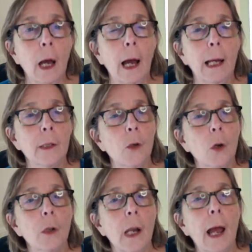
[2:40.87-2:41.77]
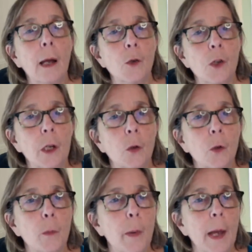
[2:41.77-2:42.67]
and on how she
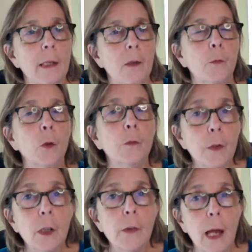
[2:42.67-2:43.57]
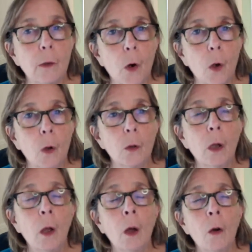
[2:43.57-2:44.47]
could best fulfill that role
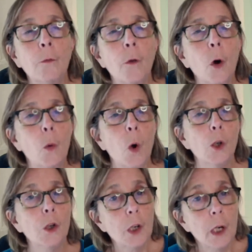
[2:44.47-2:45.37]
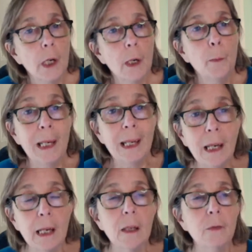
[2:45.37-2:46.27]
for what she
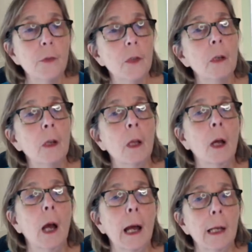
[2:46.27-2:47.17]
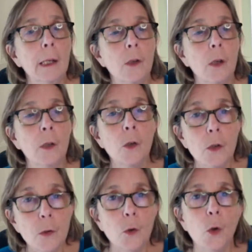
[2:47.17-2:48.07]
believed and
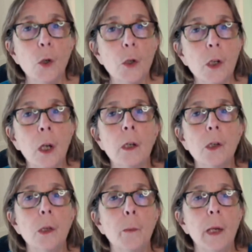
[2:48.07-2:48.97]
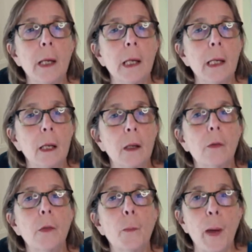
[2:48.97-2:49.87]
understood to be
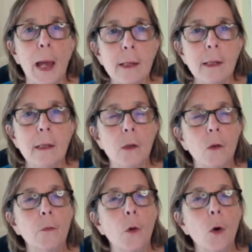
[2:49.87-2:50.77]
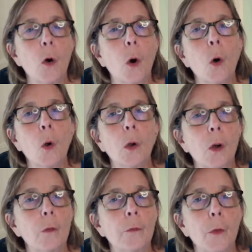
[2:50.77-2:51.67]
the best for all
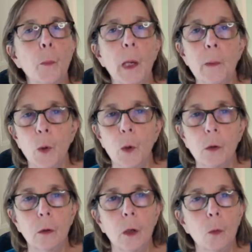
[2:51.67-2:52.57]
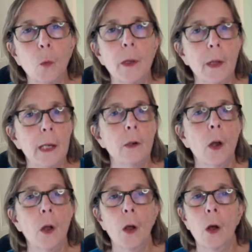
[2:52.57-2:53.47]
of the people within
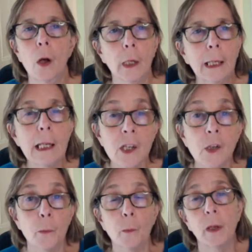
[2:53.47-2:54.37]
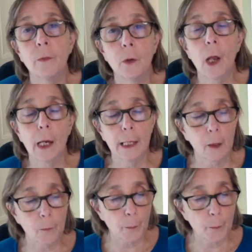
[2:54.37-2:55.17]
her kingdom, if you like.